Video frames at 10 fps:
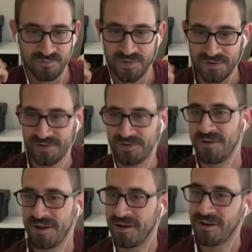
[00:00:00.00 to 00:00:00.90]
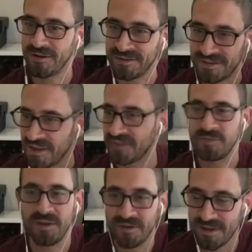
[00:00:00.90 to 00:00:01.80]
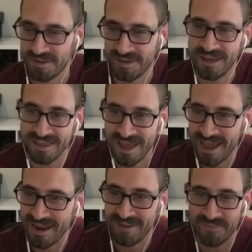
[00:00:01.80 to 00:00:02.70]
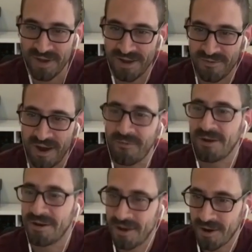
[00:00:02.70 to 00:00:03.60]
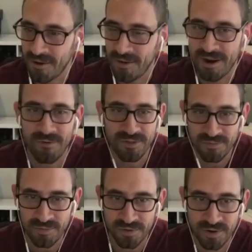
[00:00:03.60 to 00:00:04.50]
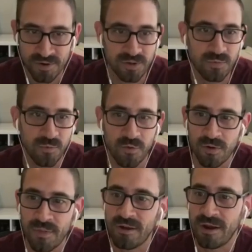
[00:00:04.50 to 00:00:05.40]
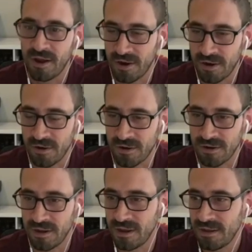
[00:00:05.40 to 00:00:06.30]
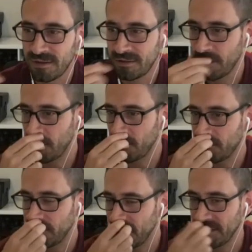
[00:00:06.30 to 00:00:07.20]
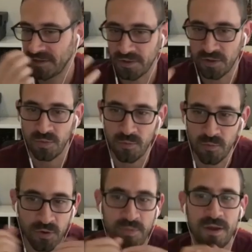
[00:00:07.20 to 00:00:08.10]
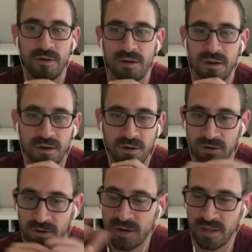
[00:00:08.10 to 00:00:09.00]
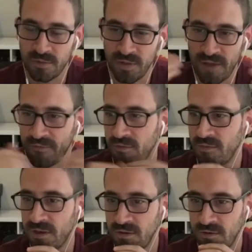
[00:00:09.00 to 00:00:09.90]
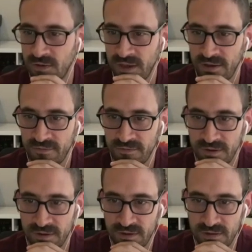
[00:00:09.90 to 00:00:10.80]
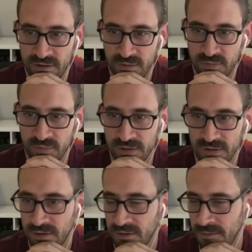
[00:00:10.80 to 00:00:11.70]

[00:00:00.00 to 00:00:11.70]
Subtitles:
you're not a hard salesman or anything like that, but I want to know, and I want the people to know a little bit more about Herd. So tell us a little bit more about Herd and the platform that you have helped build.